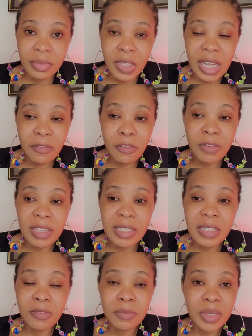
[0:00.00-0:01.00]
You have over
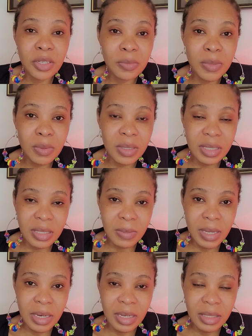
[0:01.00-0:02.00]
seven billion people on this
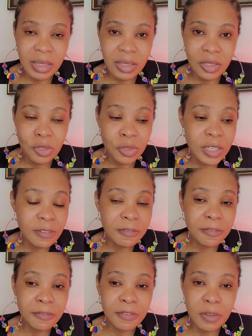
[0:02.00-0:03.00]
planet. So
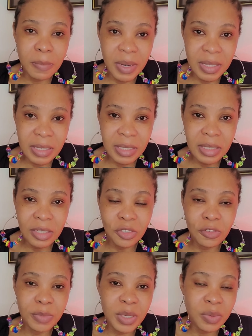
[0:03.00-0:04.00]
if the person
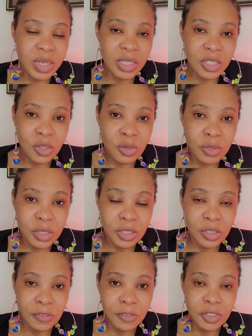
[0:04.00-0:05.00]
you've been with is not good
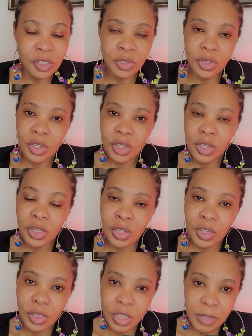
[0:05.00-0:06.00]
enough for you,
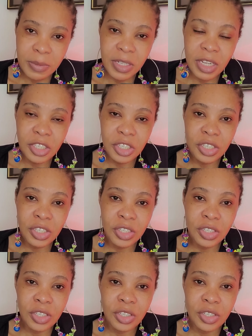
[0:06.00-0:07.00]
keep searching.
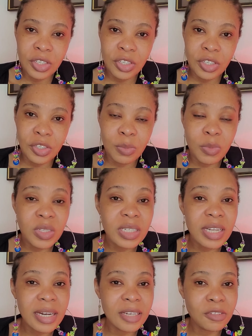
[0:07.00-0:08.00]
You're
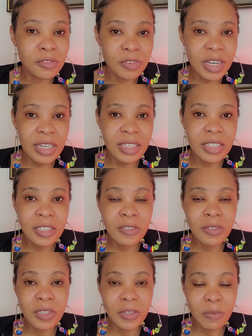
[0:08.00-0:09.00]
most likely to find
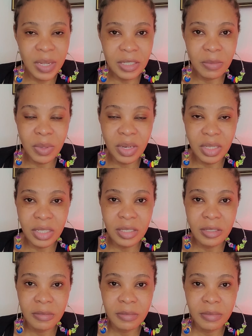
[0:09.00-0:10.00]
a better
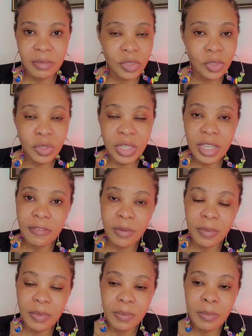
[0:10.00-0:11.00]
person. So don't give
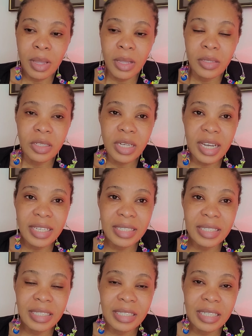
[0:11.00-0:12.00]
up. So guys,
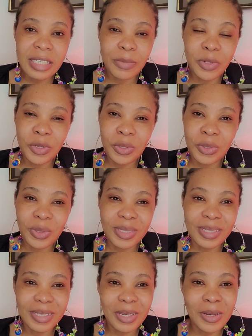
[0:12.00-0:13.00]
this is it. Let me know your
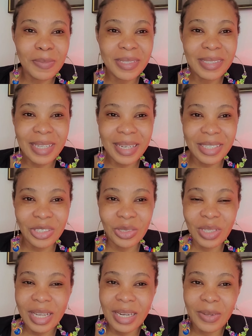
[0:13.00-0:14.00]
thoughts in the comment
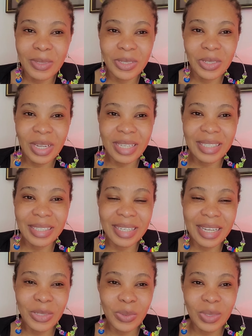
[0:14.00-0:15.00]
section, and I'll see you guys in the
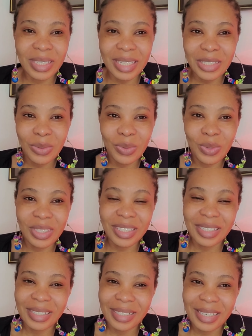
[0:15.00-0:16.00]
next one. Thanks for
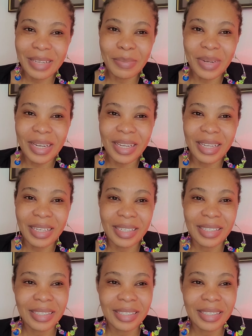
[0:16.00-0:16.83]
watching, and bye.